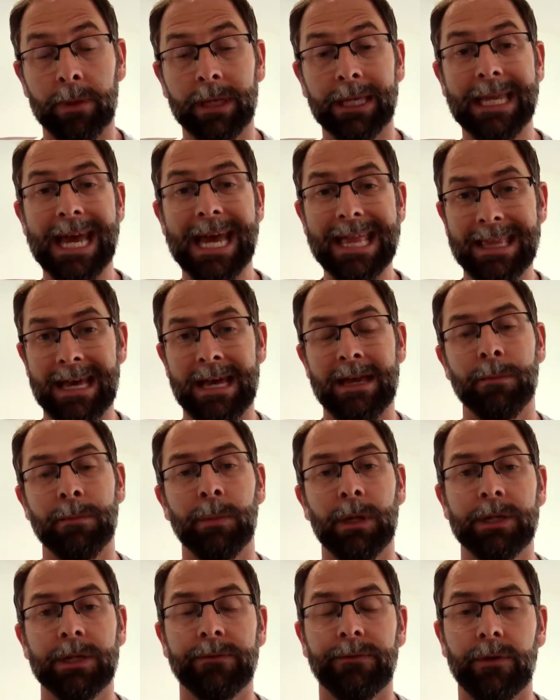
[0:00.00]
Get that in
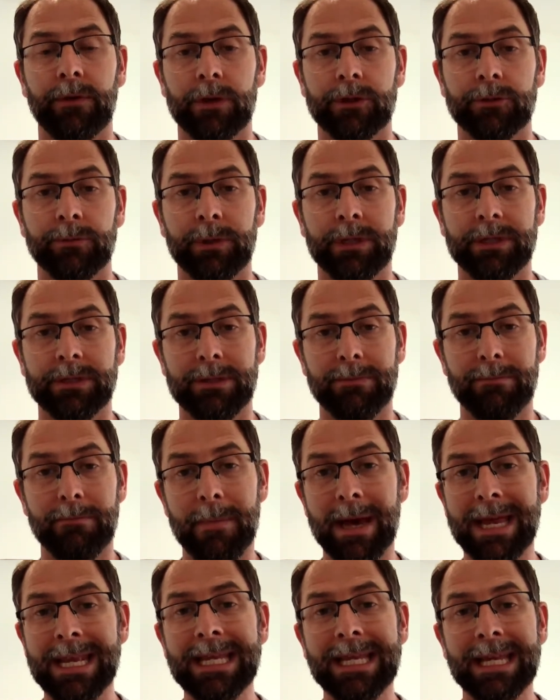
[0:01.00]
place first, because in
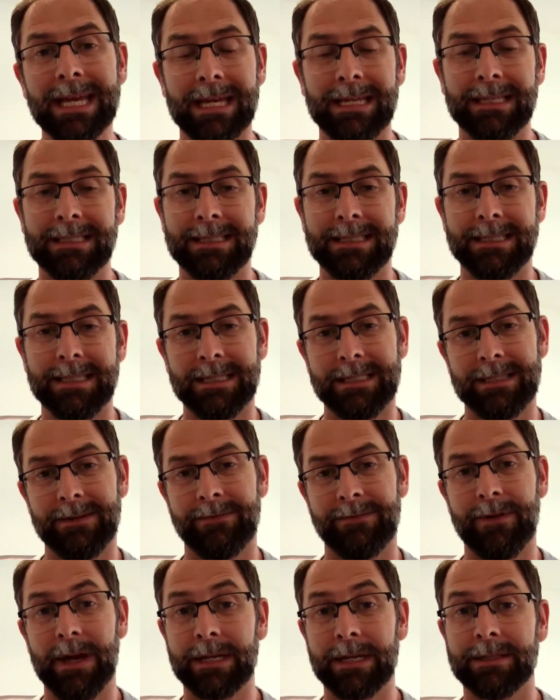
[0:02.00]
many cases it's
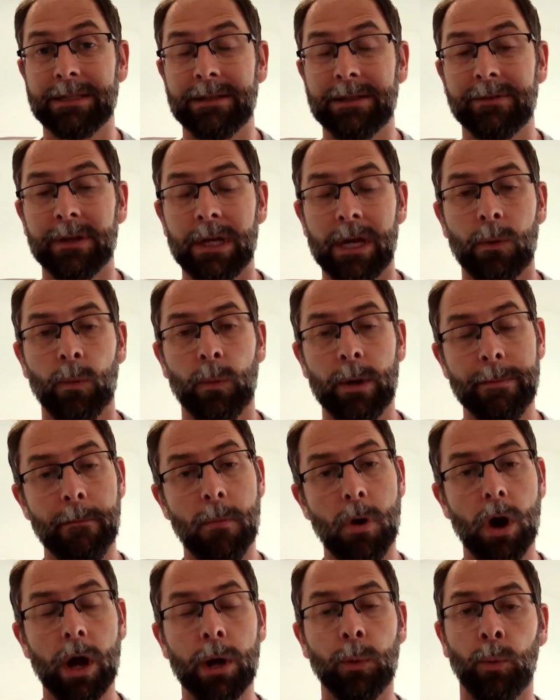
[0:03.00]
effective. We
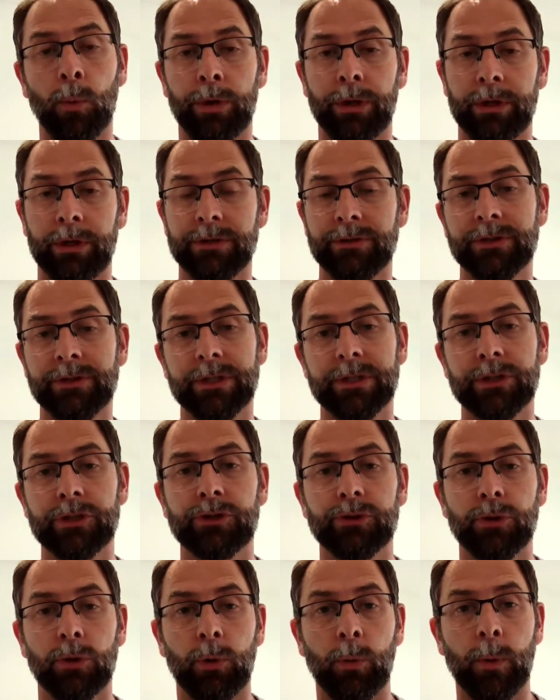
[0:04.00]
might want to consider
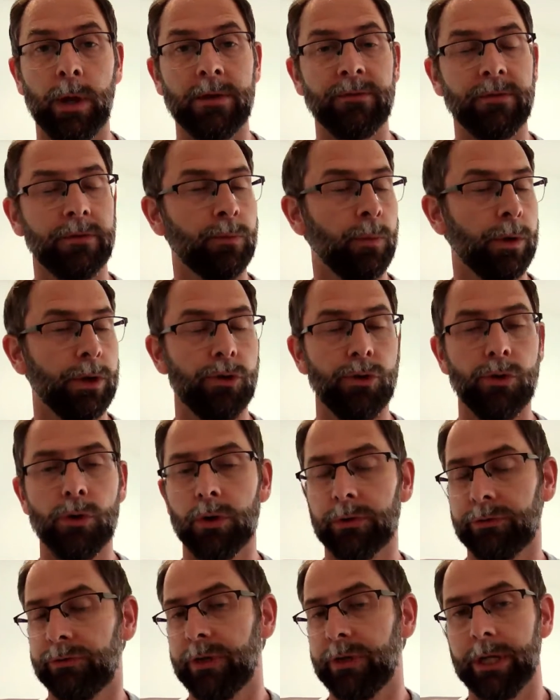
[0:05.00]
shockwave if we're
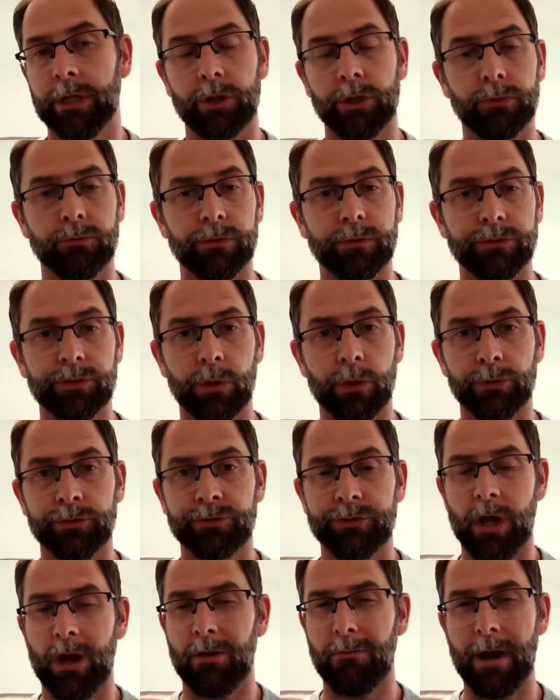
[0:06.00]
not seeing good
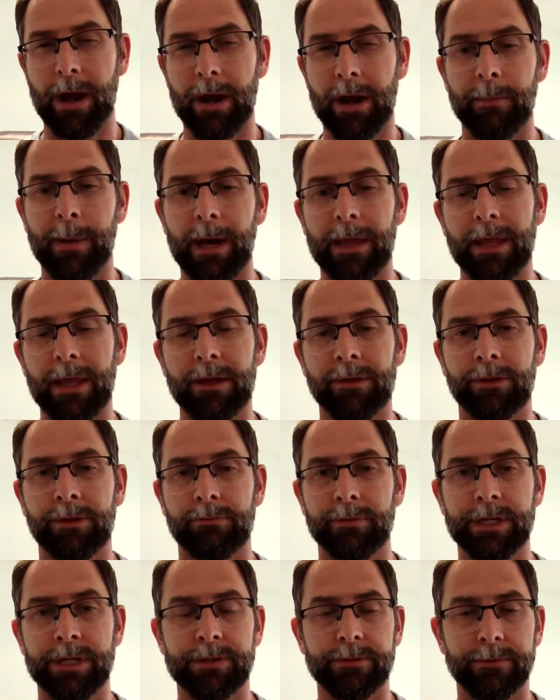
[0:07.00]
results at around about that
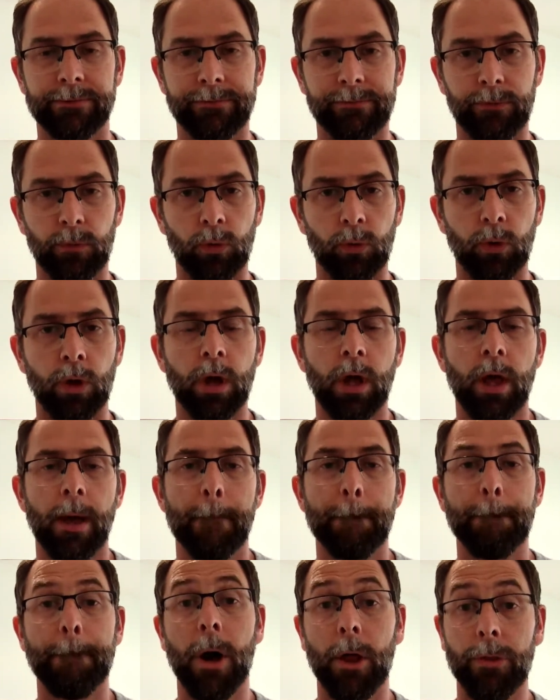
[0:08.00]
3 to 4
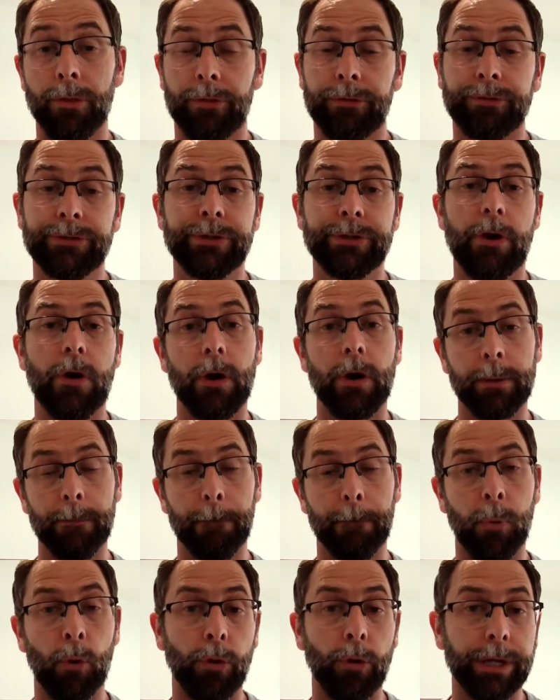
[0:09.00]
month time
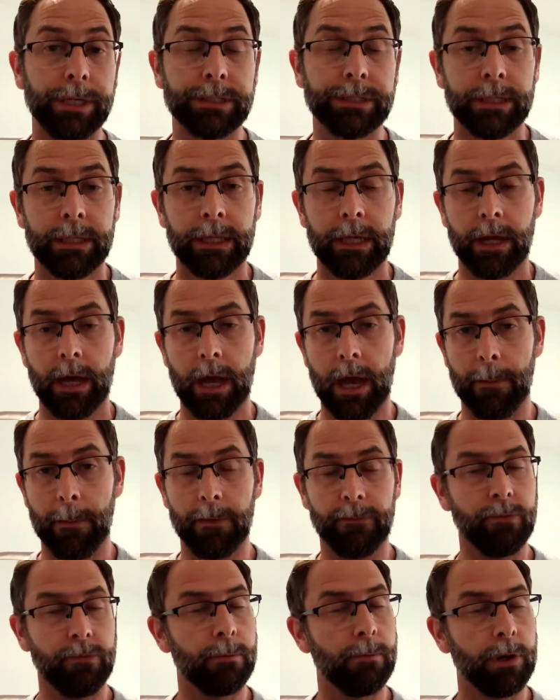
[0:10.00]
point.
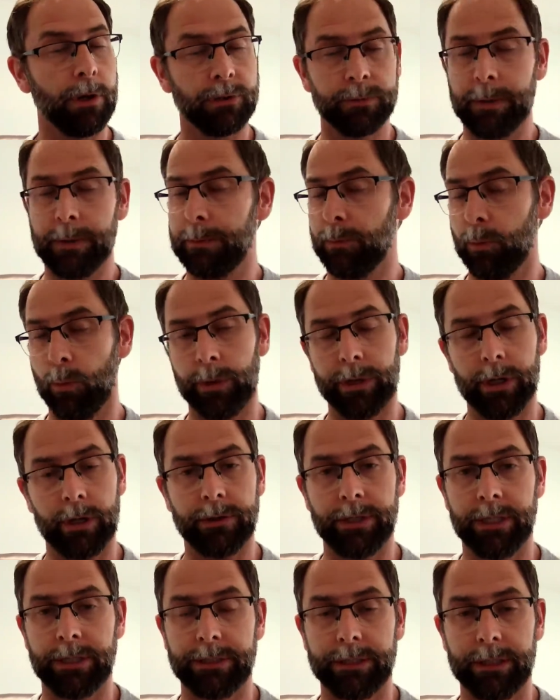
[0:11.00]
But for most people, we
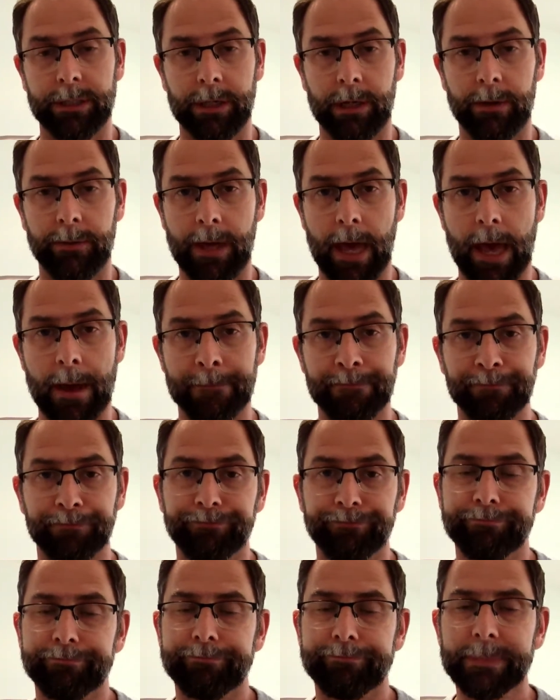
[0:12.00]
don't need to go there.
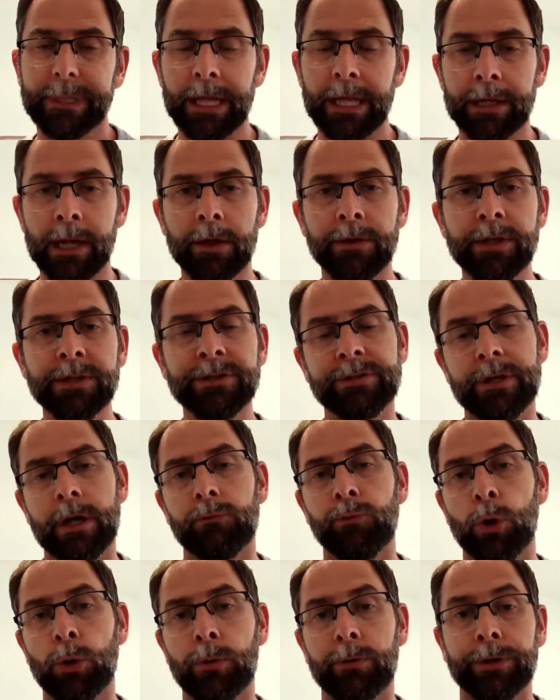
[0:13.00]
Now, this
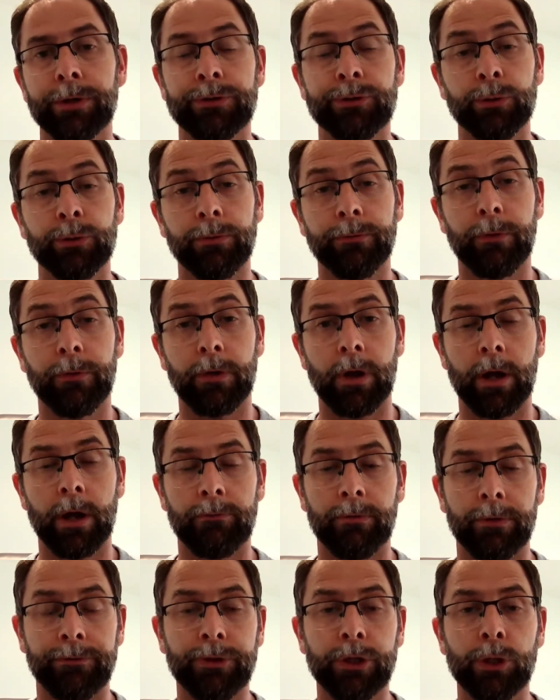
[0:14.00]
Aurora et al.
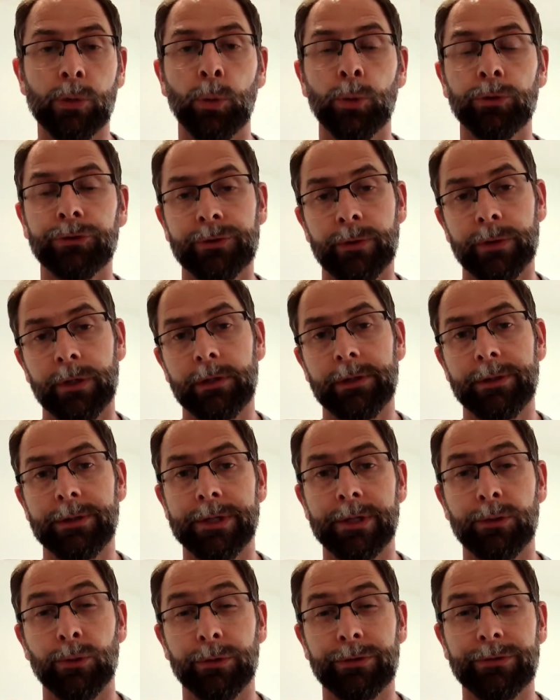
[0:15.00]
Review also
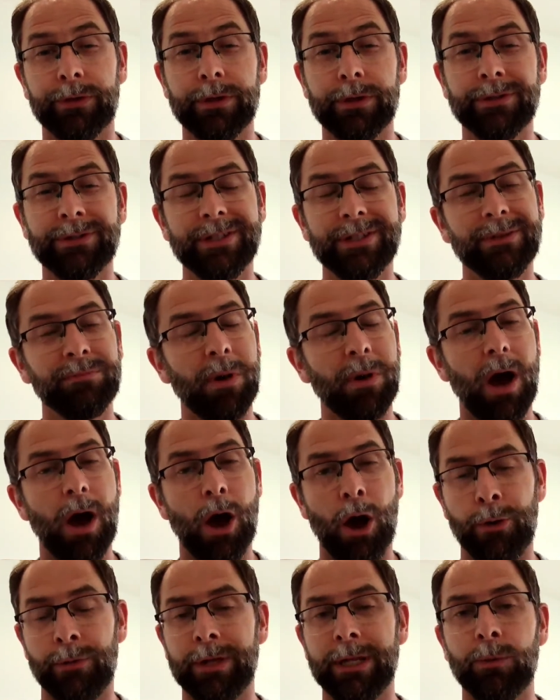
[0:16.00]
included orthoses, but
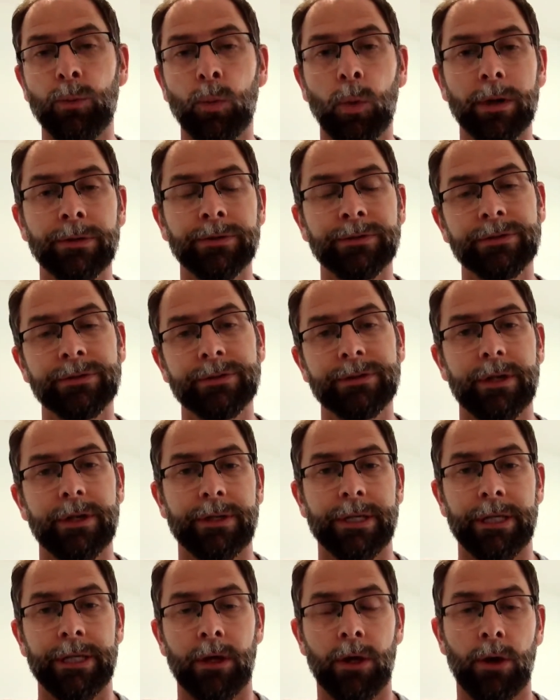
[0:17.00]
only one
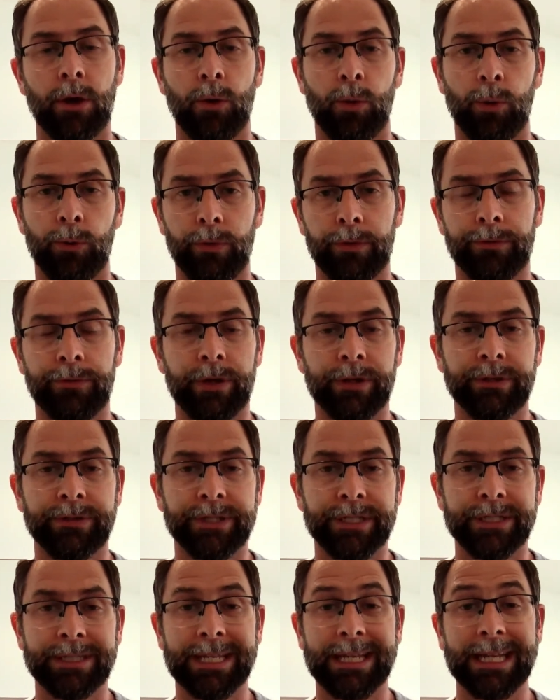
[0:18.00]
study on
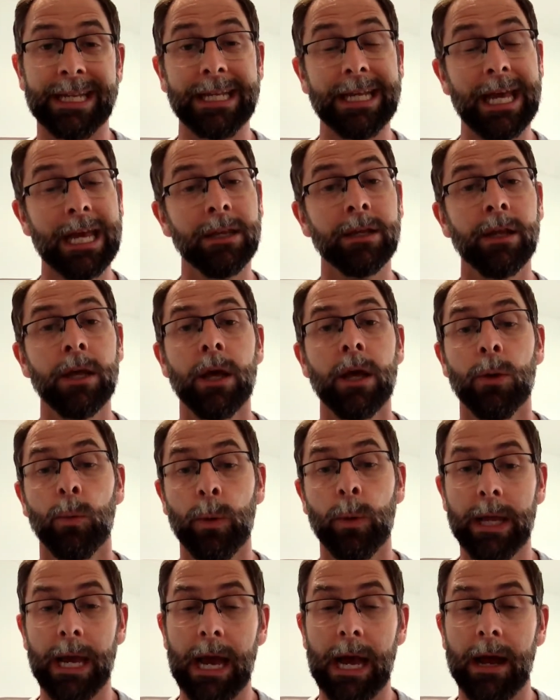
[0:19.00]
orthoses. And again,
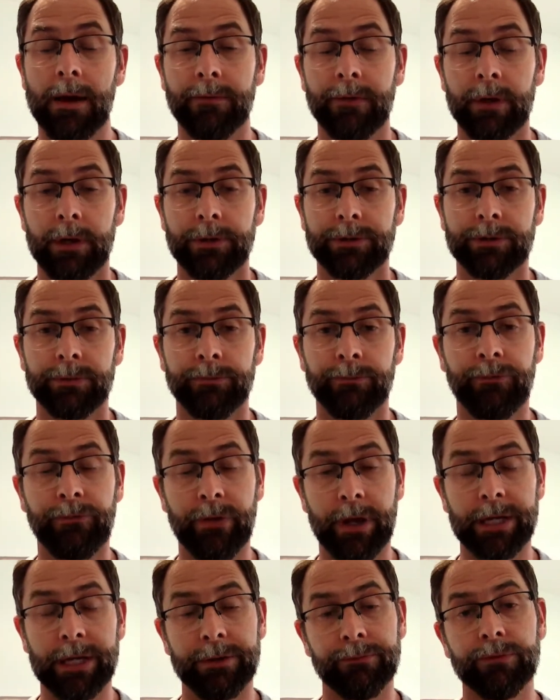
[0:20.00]
we have some
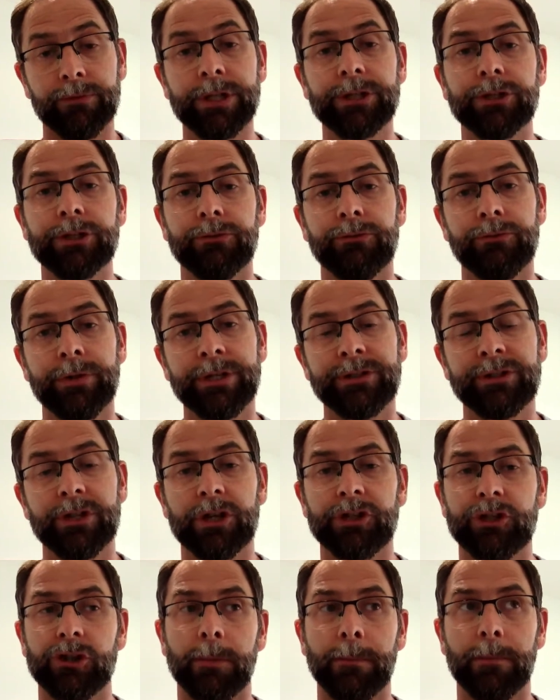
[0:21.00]
fairly recent
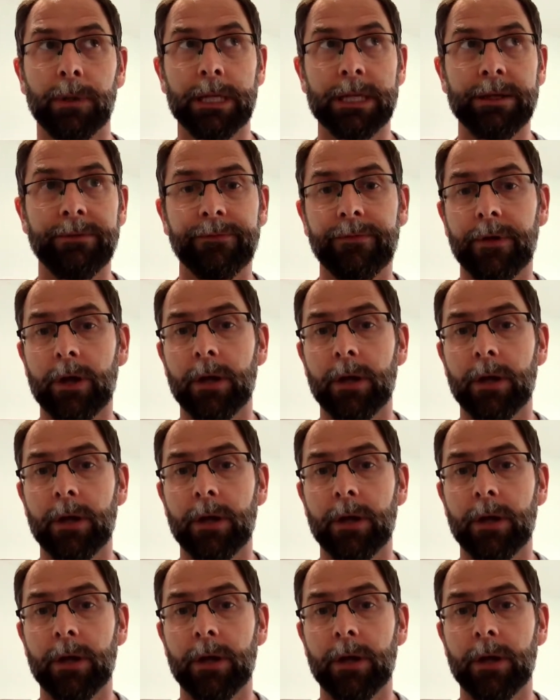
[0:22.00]
research, I believe